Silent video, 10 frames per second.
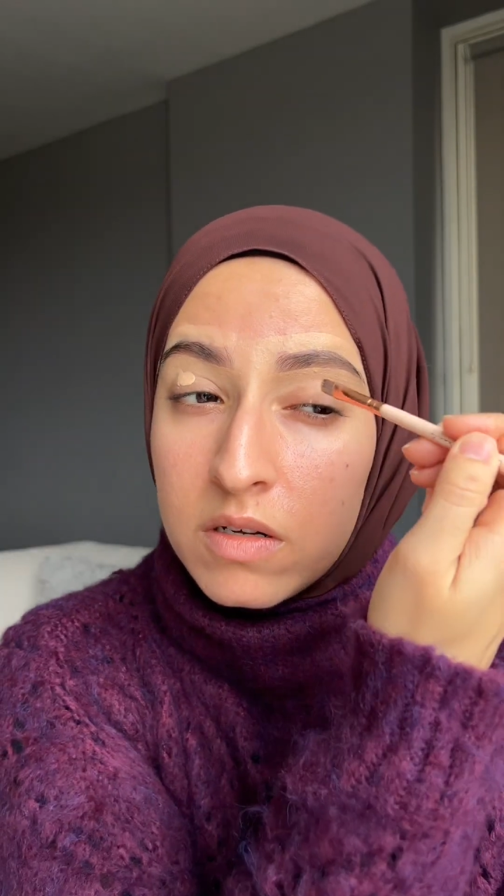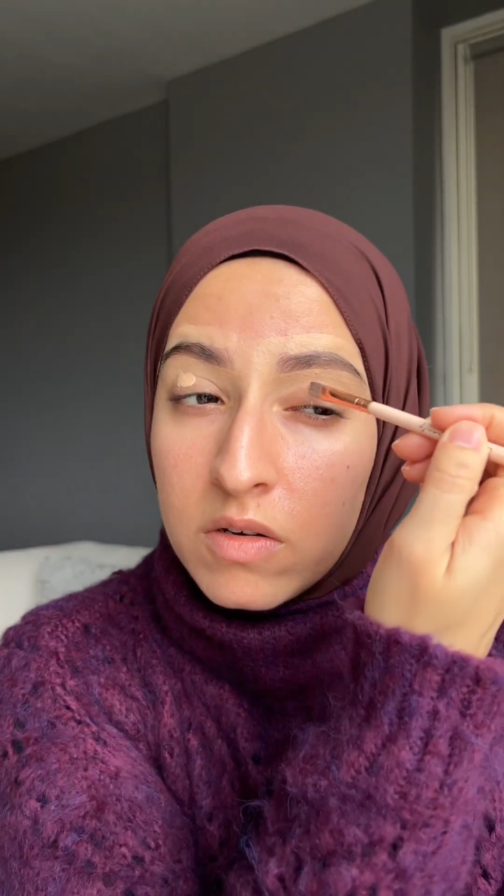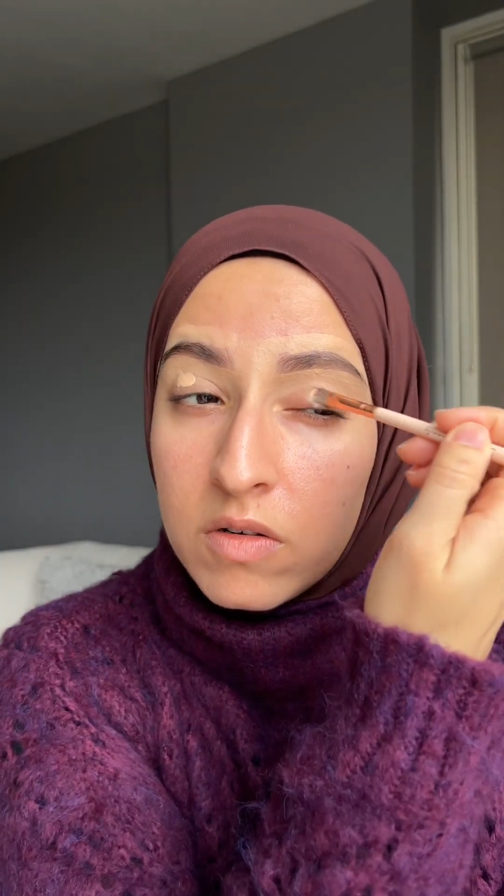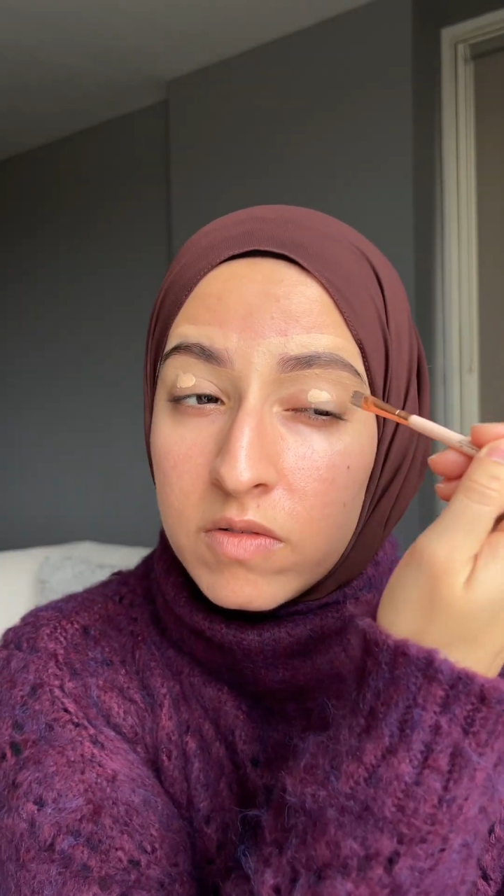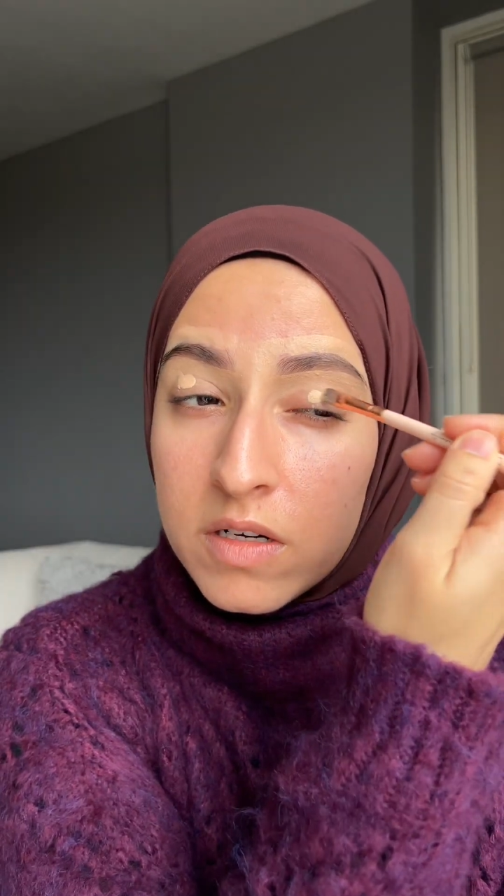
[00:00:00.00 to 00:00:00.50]

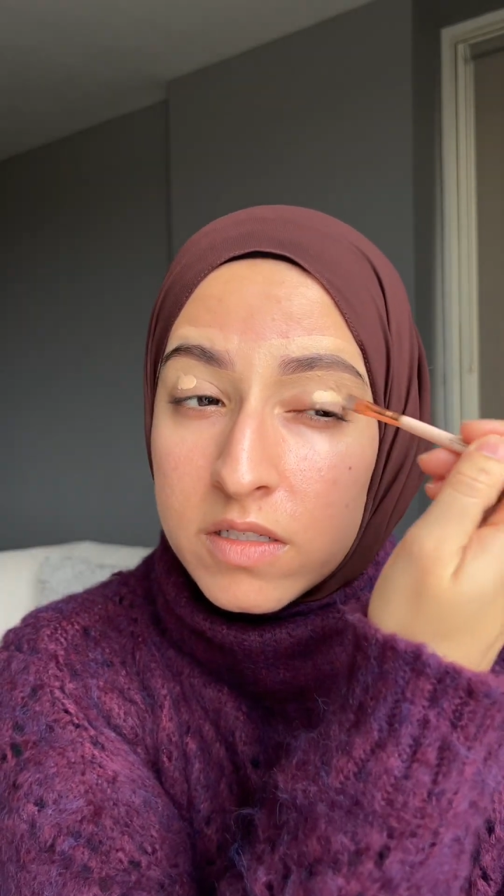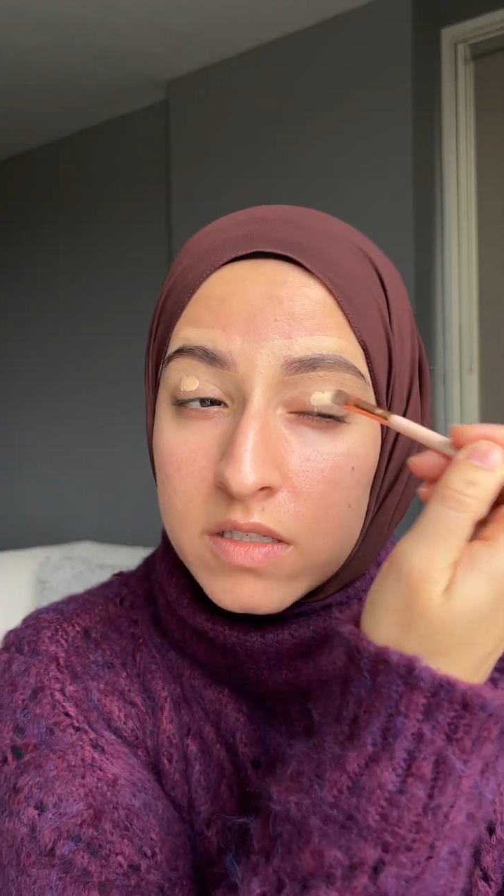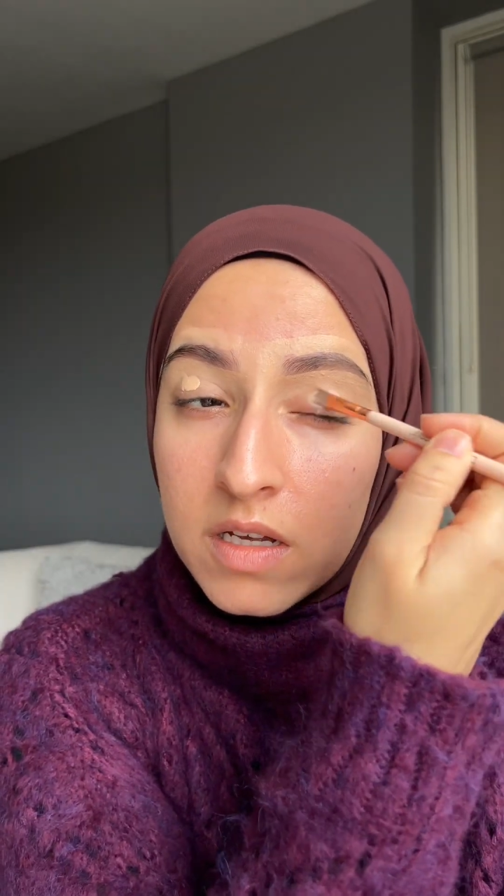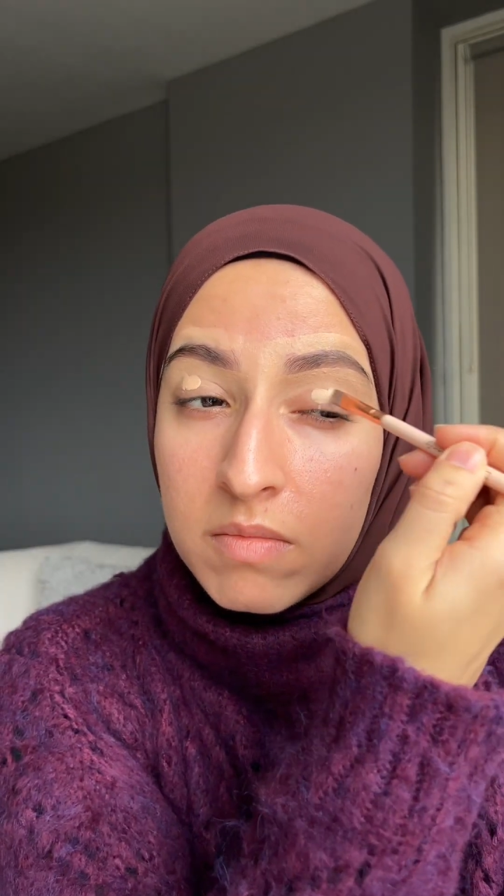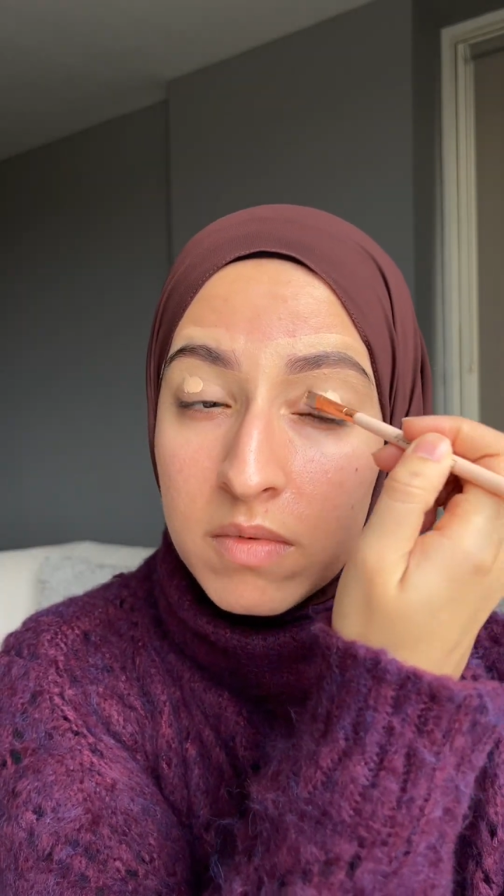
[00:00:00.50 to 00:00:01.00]
over
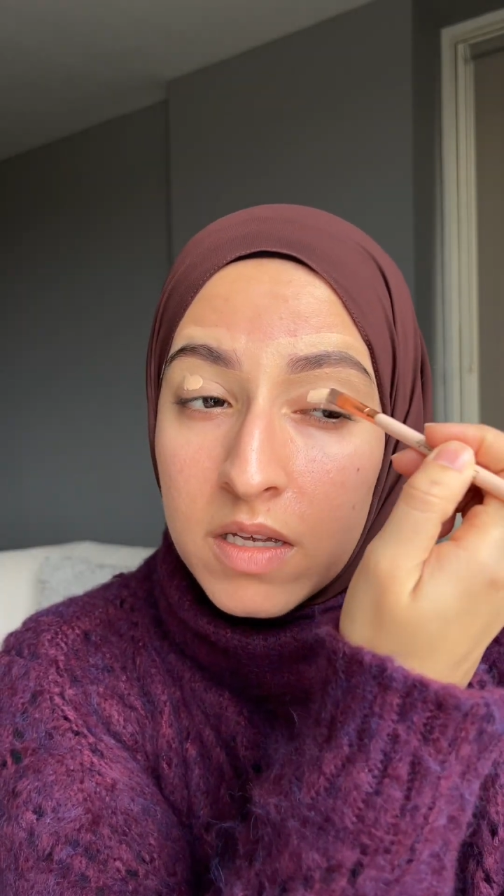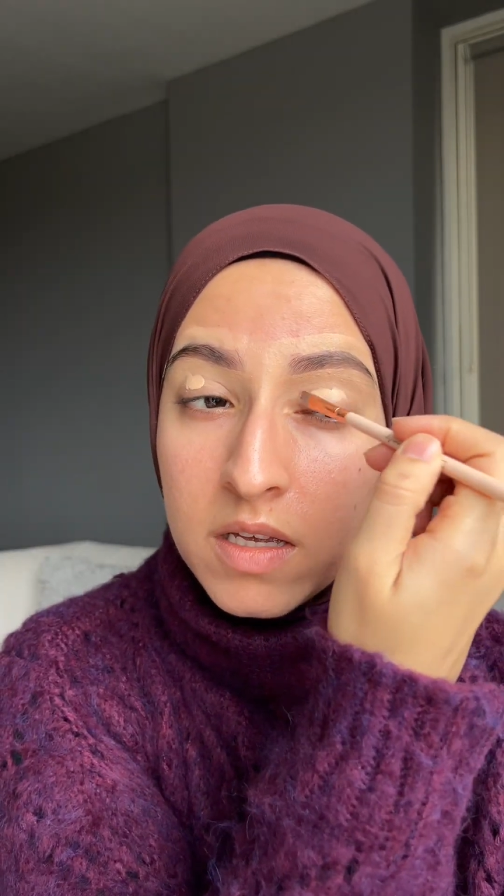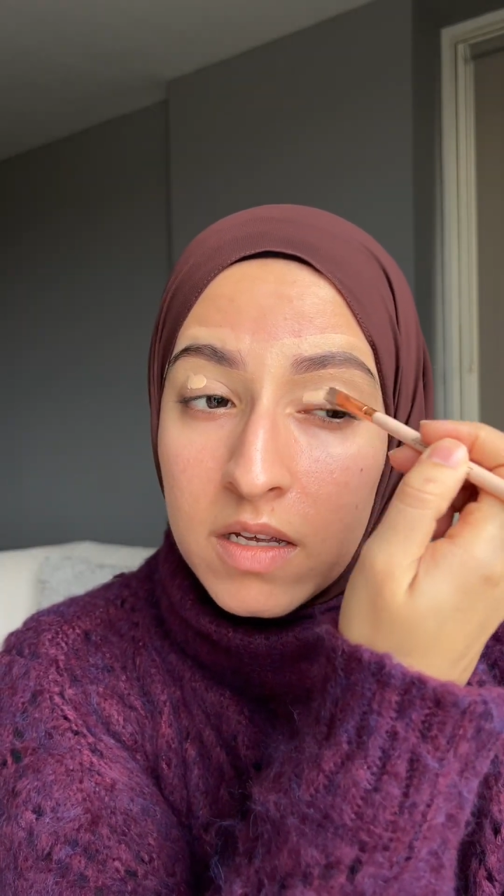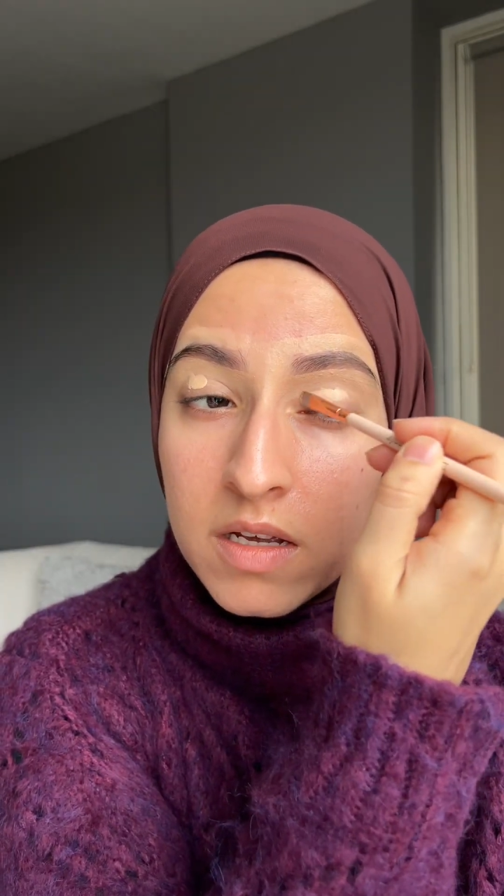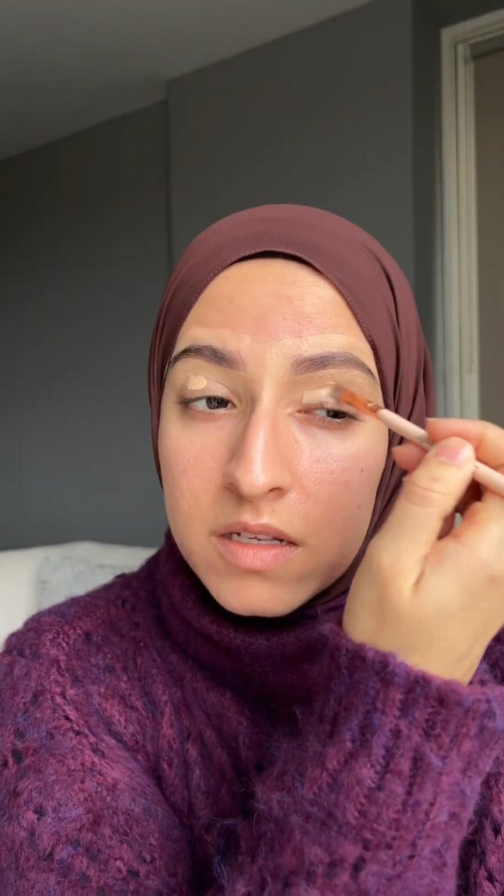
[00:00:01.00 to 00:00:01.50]
some
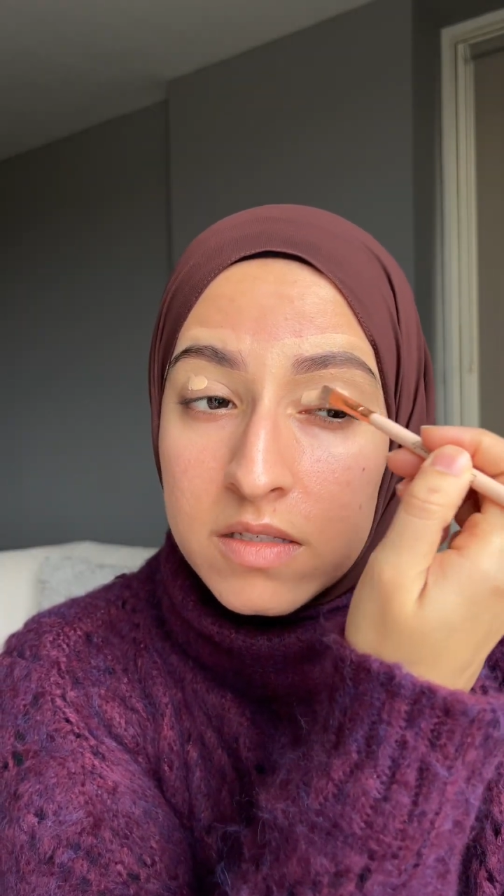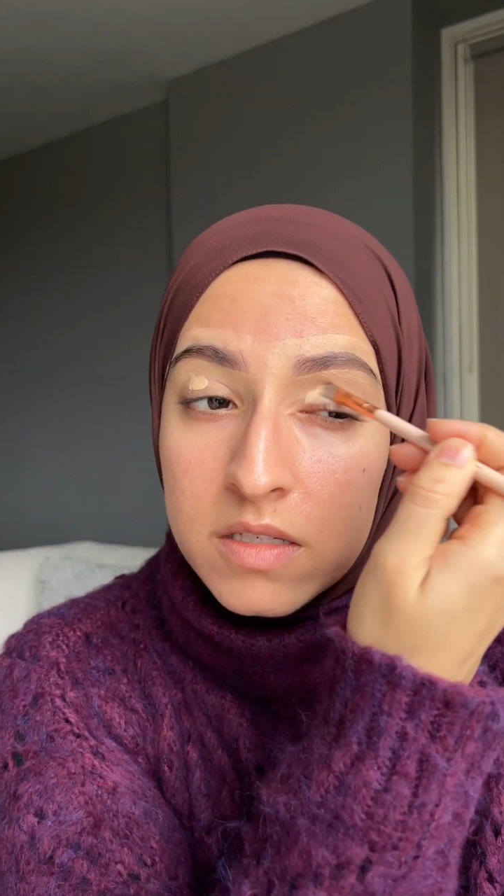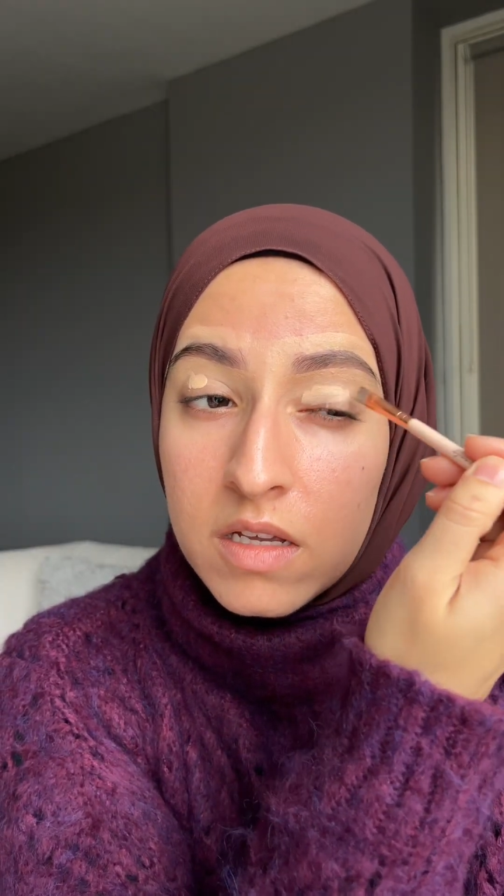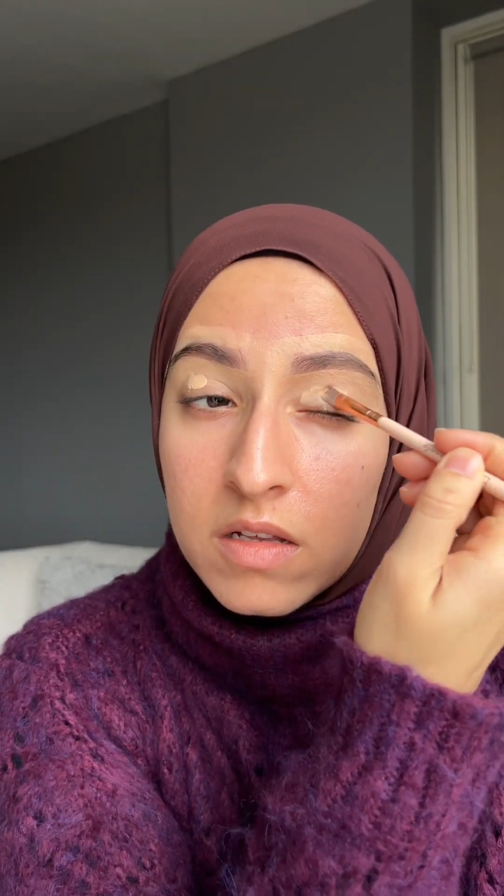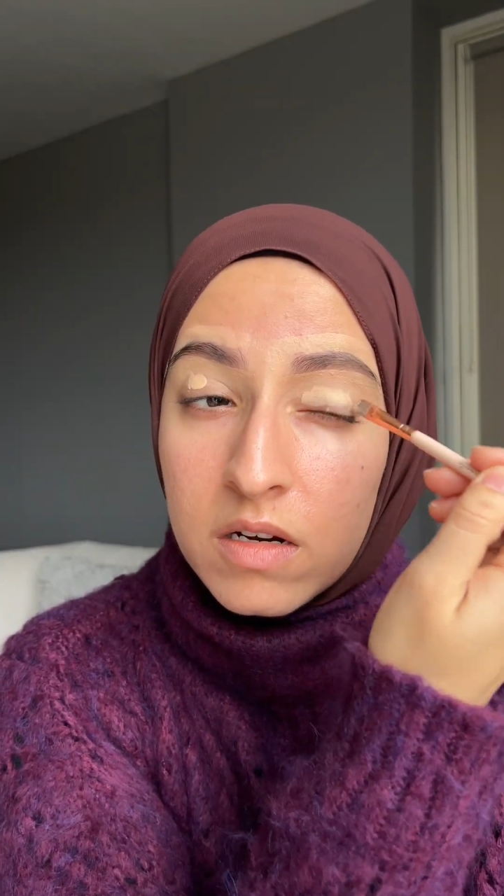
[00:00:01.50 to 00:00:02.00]

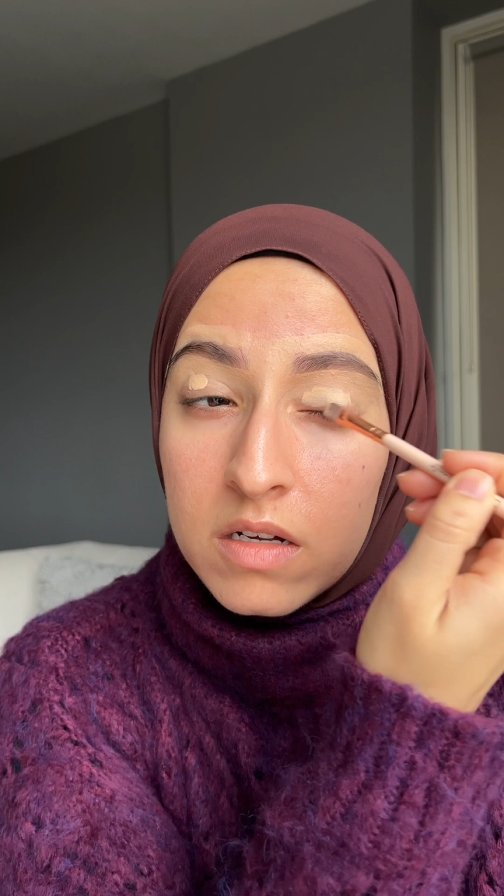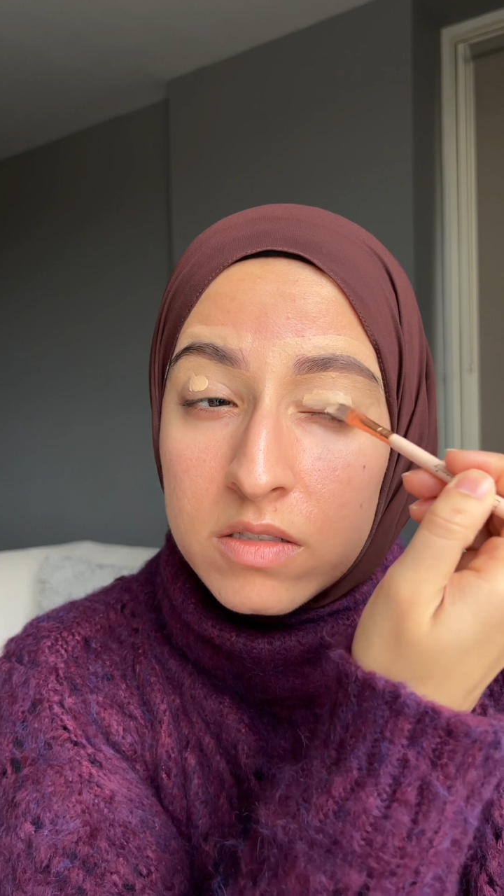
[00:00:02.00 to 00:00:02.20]
concealer on